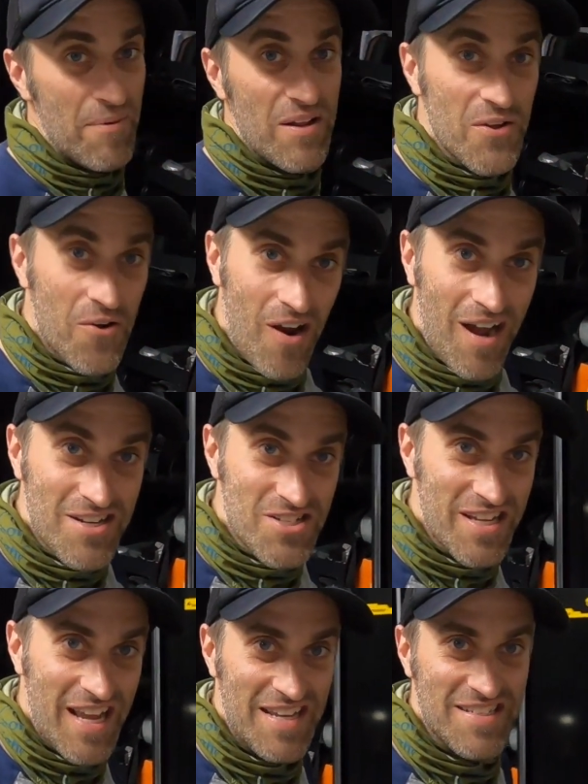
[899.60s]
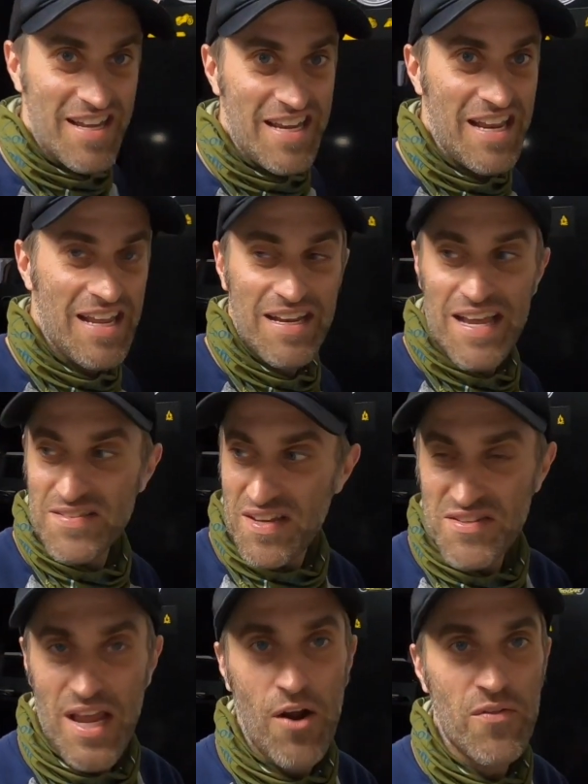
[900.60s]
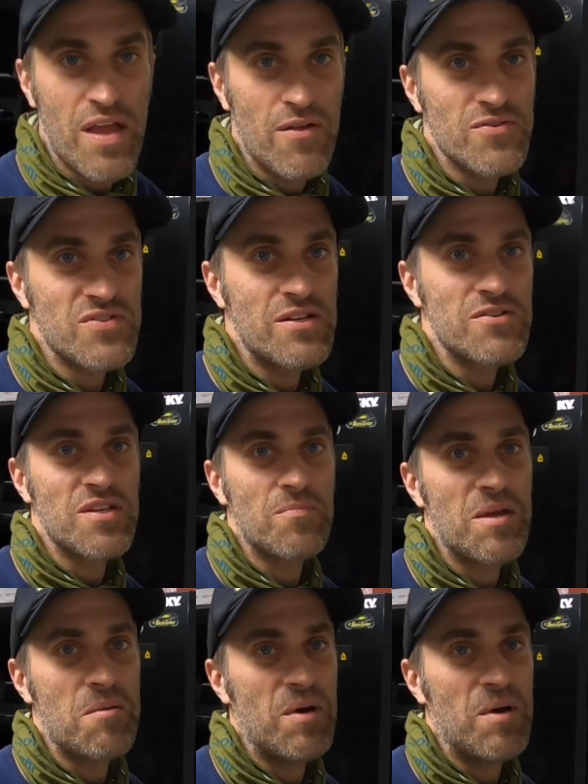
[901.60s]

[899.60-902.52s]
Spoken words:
it in the garage in case I need it, in case I tear the other seat or something.